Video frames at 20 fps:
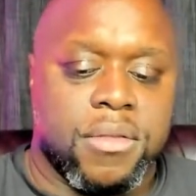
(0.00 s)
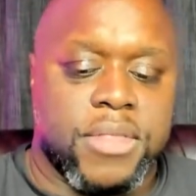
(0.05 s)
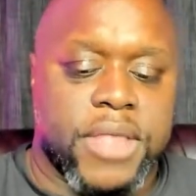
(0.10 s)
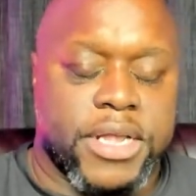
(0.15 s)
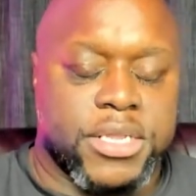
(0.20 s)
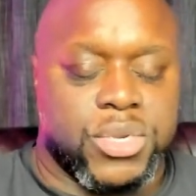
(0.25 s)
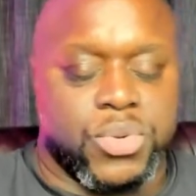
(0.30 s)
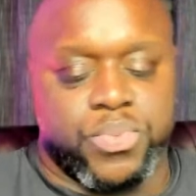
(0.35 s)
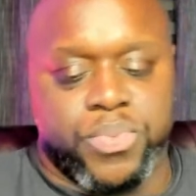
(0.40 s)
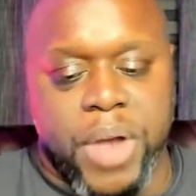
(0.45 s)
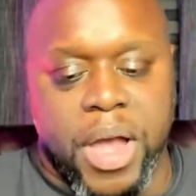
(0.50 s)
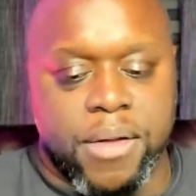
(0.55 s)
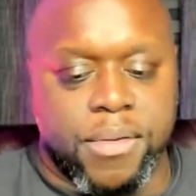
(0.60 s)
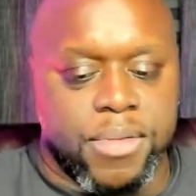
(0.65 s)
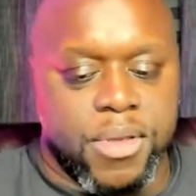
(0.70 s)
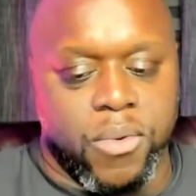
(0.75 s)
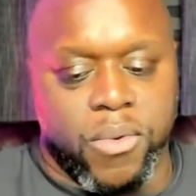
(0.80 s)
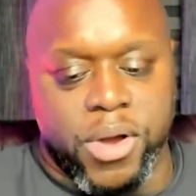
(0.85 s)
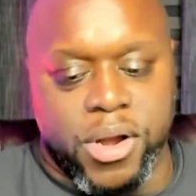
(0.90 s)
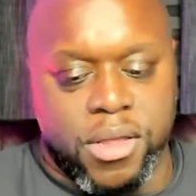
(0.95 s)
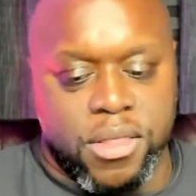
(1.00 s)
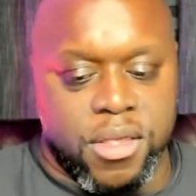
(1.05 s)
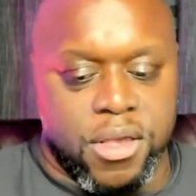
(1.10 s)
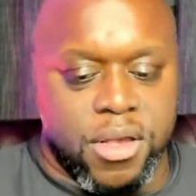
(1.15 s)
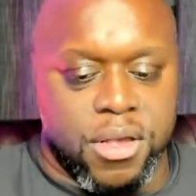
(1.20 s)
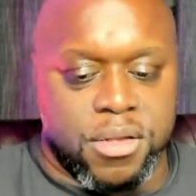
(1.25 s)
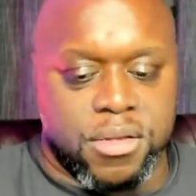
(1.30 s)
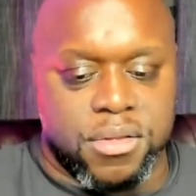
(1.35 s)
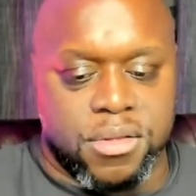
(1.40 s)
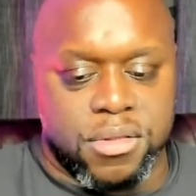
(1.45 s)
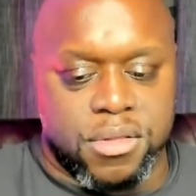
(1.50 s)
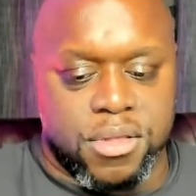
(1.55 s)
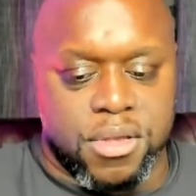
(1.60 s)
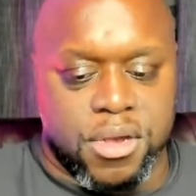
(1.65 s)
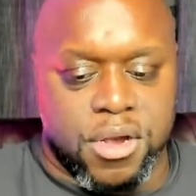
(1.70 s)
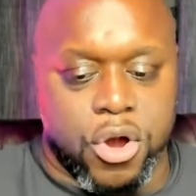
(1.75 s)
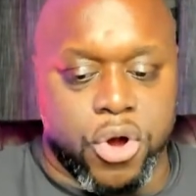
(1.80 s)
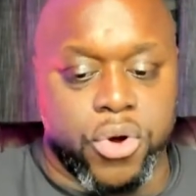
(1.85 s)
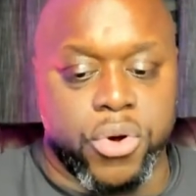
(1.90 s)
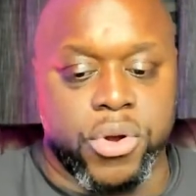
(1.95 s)
That's probably one of
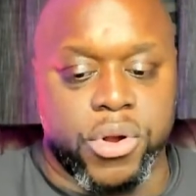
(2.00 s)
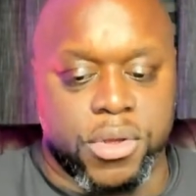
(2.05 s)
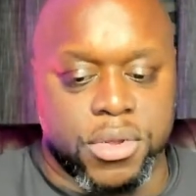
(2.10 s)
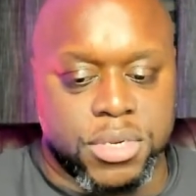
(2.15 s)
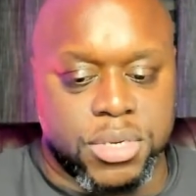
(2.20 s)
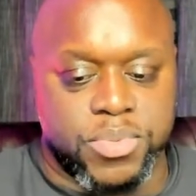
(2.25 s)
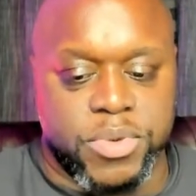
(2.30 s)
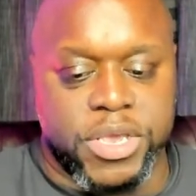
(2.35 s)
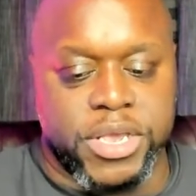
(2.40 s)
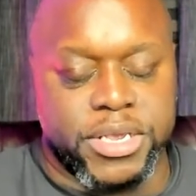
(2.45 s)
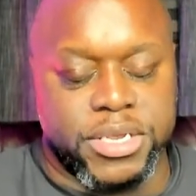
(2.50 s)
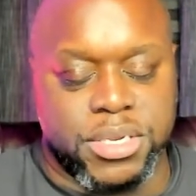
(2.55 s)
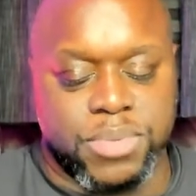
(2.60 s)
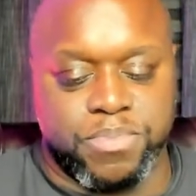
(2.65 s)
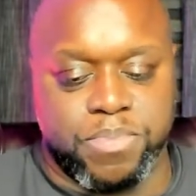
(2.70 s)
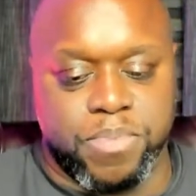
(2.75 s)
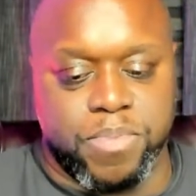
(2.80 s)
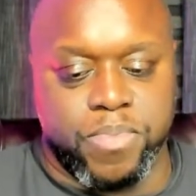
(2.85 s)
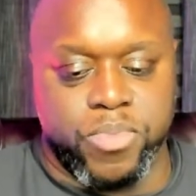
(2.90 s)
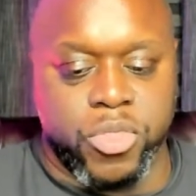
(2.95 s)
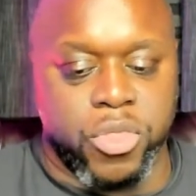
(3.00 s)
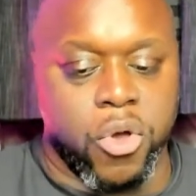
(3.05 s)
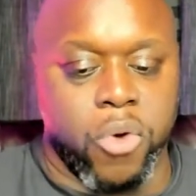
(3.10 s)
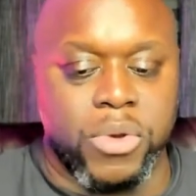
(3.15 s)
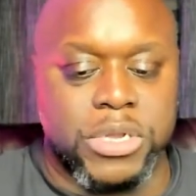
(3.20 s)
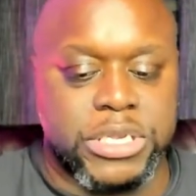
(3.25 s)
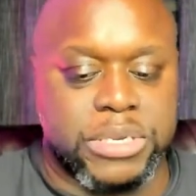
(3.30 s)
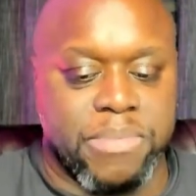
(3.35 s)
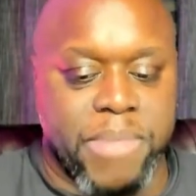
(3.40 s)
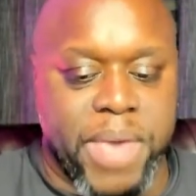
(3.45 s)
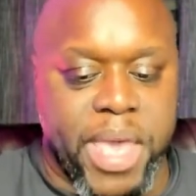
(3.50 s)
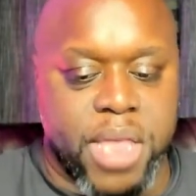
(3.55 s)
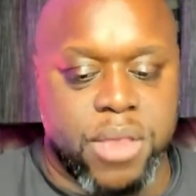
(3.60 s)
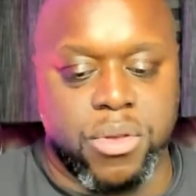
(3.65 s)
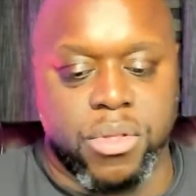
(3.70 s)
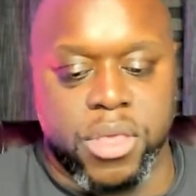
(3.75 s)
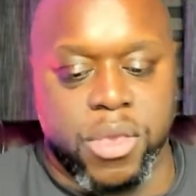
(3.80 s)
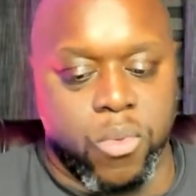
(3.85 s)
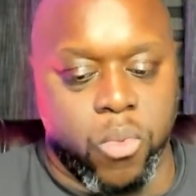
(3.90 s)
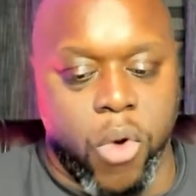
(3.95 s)
the hurdles, because no one's
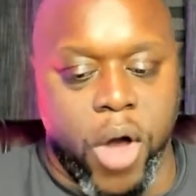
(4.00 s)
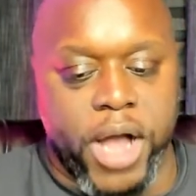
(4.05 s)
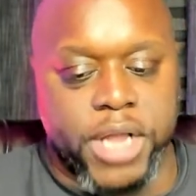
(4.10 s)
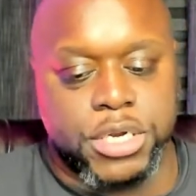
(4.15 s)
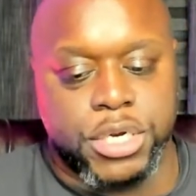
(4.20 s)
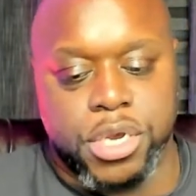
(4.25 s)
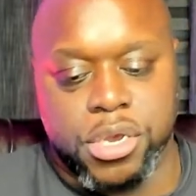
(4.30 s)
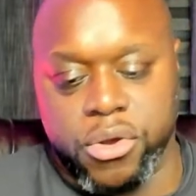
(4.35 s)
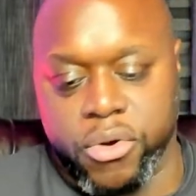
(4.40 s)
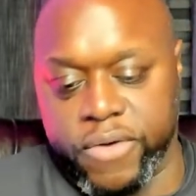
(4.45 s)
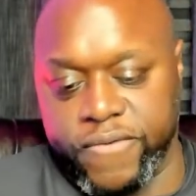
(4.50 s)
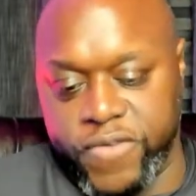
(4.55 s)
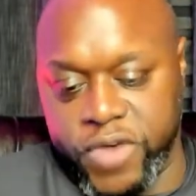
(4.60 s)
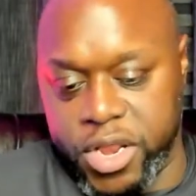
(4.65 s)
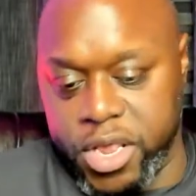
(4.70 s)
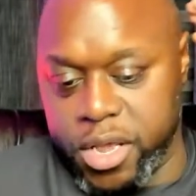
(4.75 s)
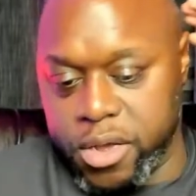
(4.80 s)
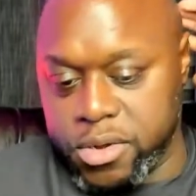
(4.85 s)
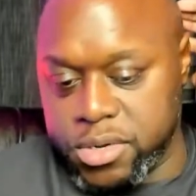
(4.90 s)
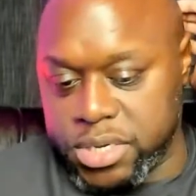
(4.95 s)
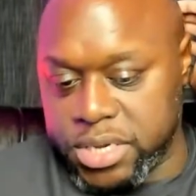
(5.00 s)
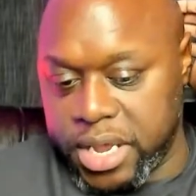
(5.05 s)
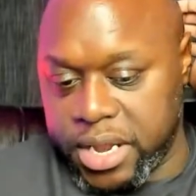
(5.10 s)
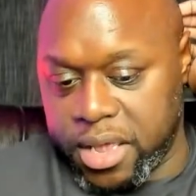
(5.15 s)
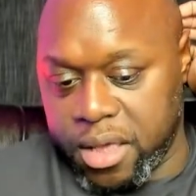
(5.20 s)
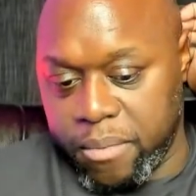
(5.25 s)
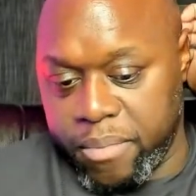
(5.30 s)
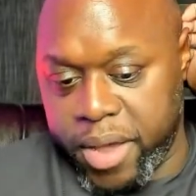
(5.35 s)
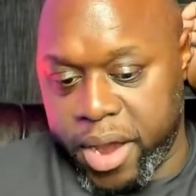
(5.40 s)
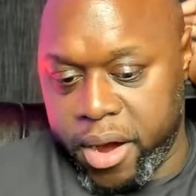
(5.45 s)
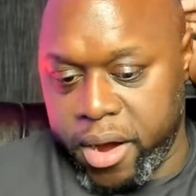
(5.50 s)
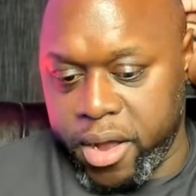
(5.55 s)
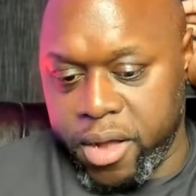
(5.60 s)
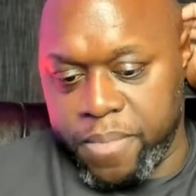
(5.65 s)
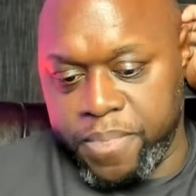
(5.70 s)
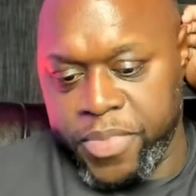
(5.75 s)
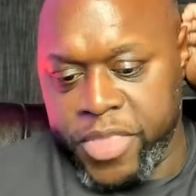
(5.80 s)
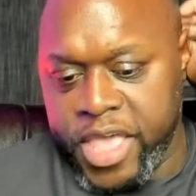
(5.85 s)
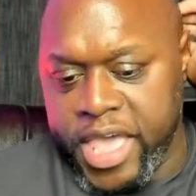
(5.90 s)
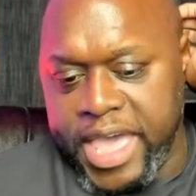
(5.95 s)
manually watching your videos and comparing
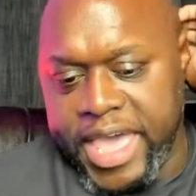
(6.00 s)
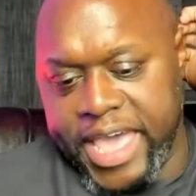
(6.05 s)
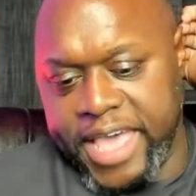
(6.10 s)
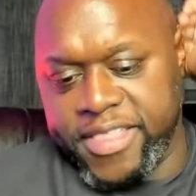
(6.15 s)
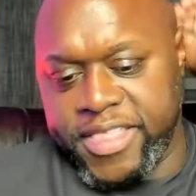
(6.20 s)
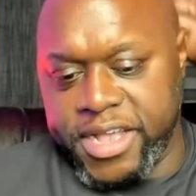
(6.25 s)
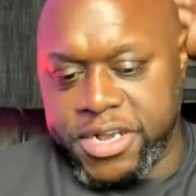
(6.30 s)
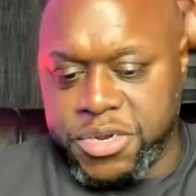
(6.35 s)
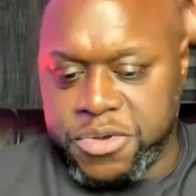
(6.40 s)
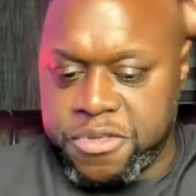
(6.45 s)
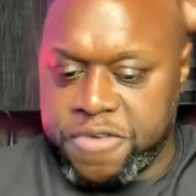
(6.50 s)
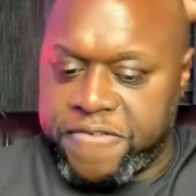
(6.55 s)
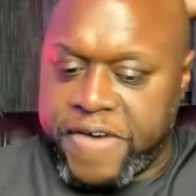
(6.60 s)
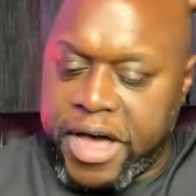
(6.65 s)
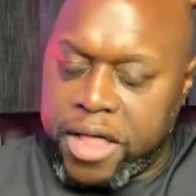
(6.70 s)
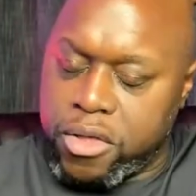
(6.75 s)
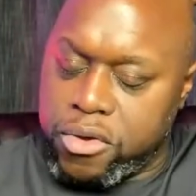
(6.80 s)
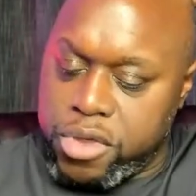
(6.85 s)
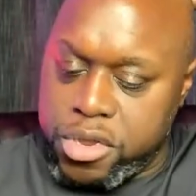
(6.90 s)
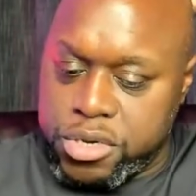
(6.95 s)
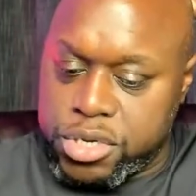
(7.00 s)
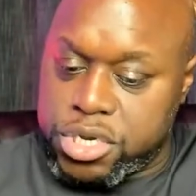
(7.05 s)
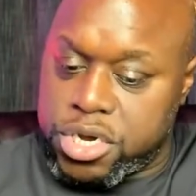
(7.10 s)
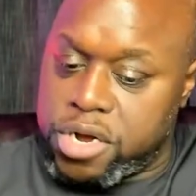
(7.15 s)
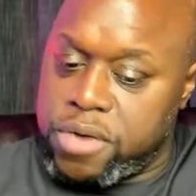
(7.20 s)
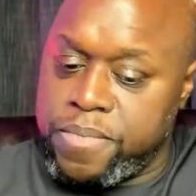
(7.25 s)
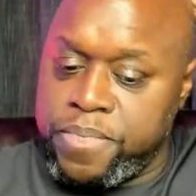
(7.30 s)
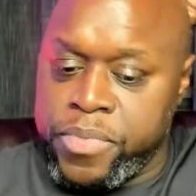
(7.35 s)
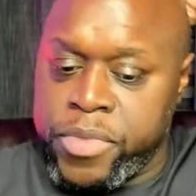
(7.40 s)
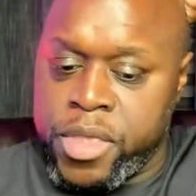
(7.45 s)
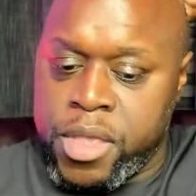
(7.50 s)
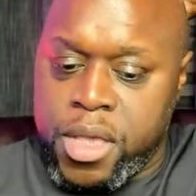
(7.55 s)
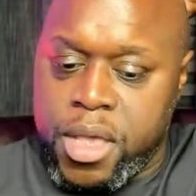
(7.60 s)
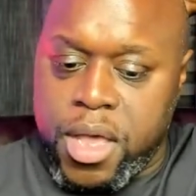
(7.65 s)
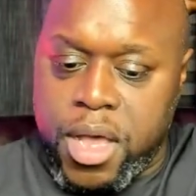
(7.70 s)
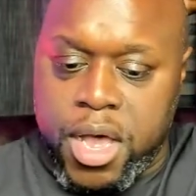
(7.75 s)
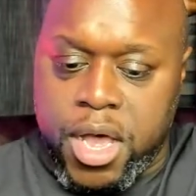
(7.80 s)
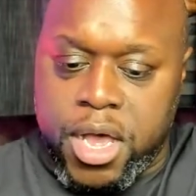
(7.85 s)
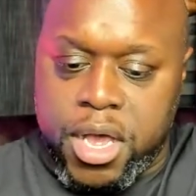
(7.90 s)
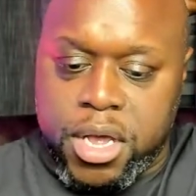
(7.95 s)
them. Hey, thanks for the follow, user
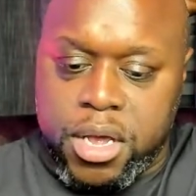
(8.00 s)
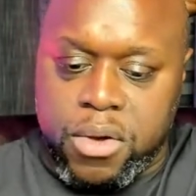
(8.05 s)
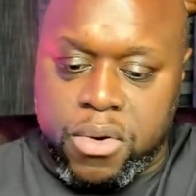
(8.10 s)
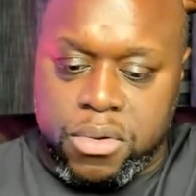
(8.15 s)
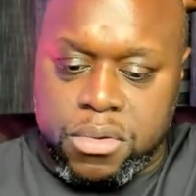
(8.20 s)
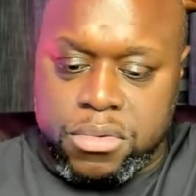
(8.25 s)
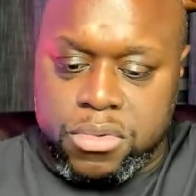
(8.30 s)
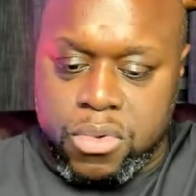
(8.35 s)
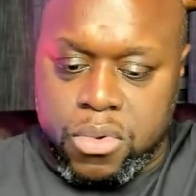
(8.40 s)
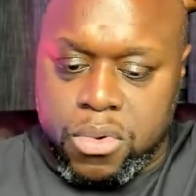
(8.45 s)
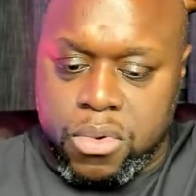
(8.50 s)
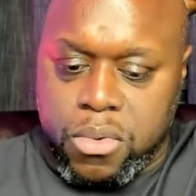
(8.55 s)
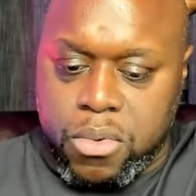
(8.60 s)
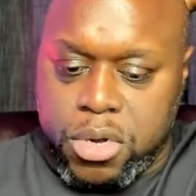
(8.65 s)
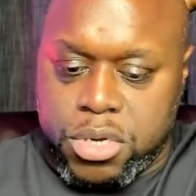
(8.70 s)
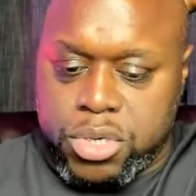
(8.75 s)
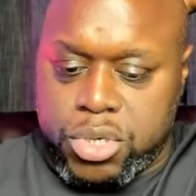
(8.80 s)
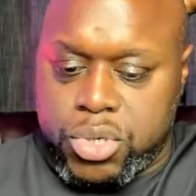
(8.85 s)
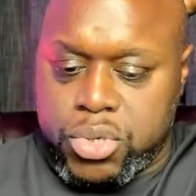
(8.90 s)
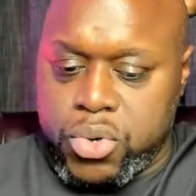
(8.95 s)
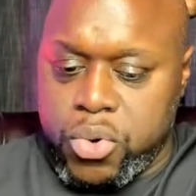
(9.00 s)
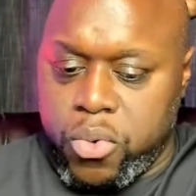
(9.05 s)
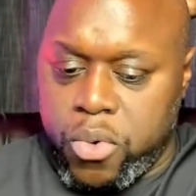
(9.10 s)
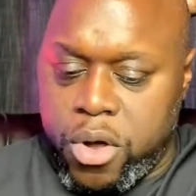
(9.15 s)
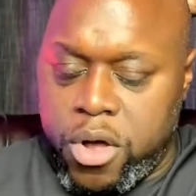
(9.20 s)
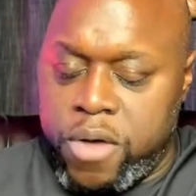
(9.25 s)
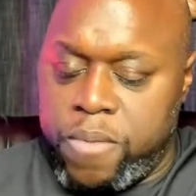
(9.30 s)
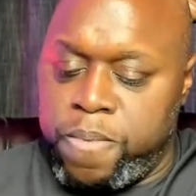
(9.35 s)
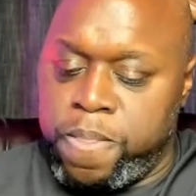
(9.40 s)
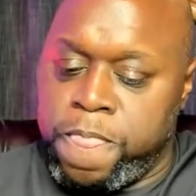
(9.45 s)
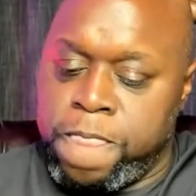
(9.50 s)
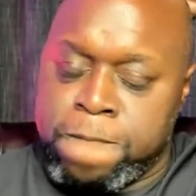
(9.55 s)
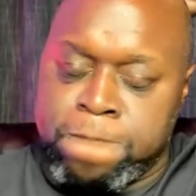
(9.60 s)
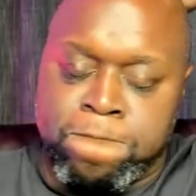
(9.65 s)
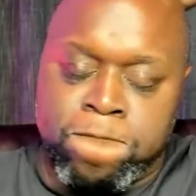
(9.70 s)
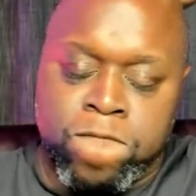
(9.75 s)
121.